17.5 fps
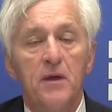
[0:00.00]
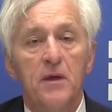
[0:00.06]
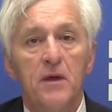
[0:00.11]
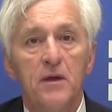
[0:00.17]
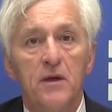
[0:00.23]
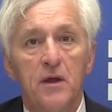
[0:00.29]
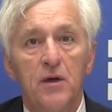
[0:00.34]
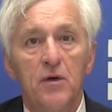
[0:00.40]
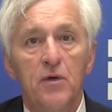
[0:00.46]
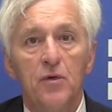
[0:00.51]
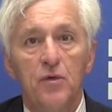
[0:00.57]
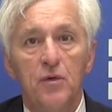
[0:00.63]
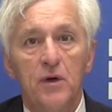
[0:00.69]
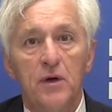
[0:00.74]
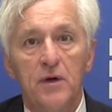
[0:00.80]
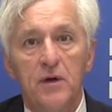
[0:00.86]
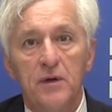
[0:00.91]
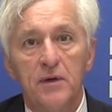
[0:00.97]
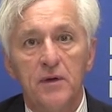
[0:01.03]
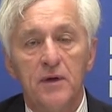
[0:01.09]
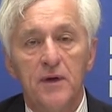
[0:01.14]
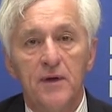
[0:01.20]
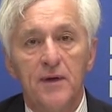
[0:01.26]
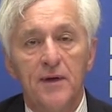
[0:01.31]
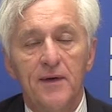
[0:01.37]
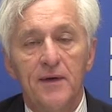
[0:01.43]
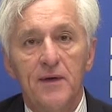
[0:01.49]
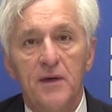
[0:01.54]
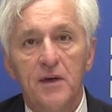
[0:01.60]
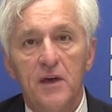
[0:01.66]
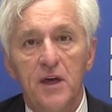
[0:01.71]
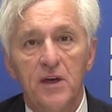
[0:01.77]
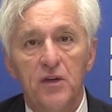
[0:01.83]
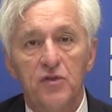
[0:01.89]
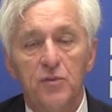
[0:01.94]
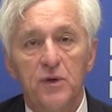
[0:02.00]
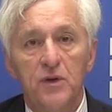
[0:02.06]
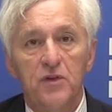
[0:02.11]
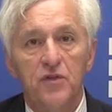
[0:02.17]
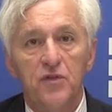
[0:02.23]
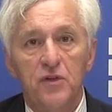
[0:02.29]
and now he has been